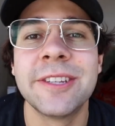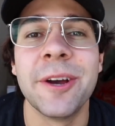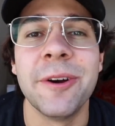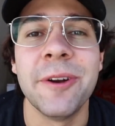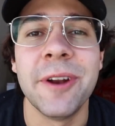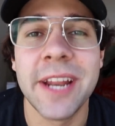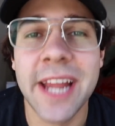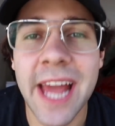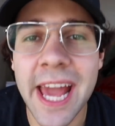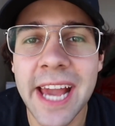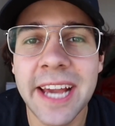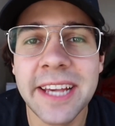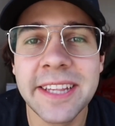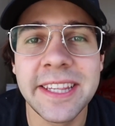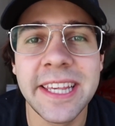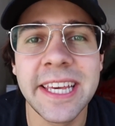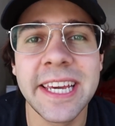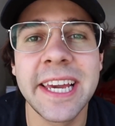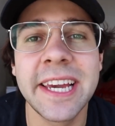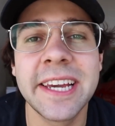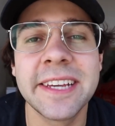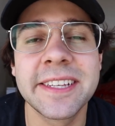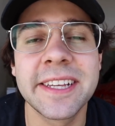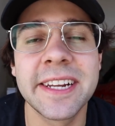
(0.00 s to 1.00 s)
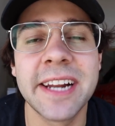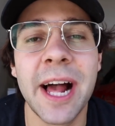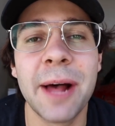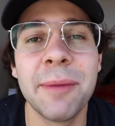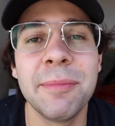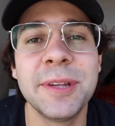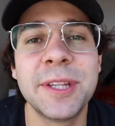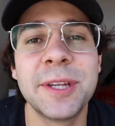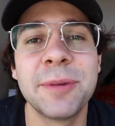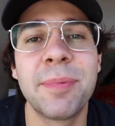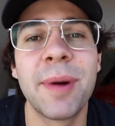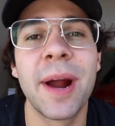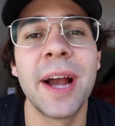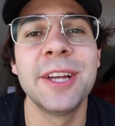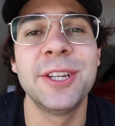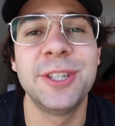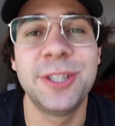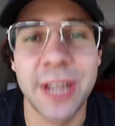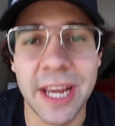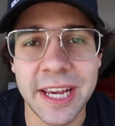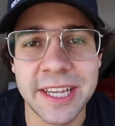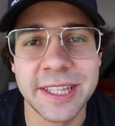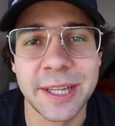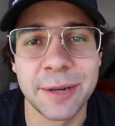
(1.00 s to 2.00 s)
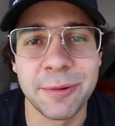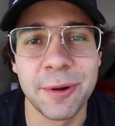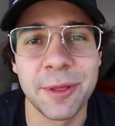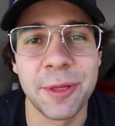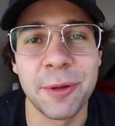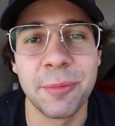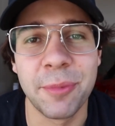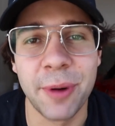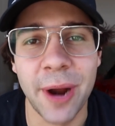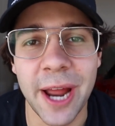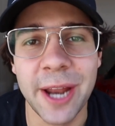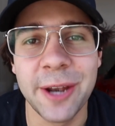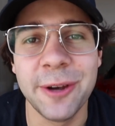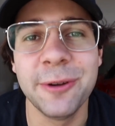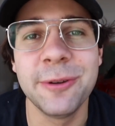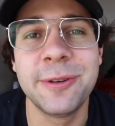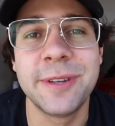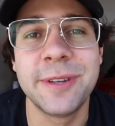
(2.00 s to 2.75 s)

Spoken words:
there's what you learn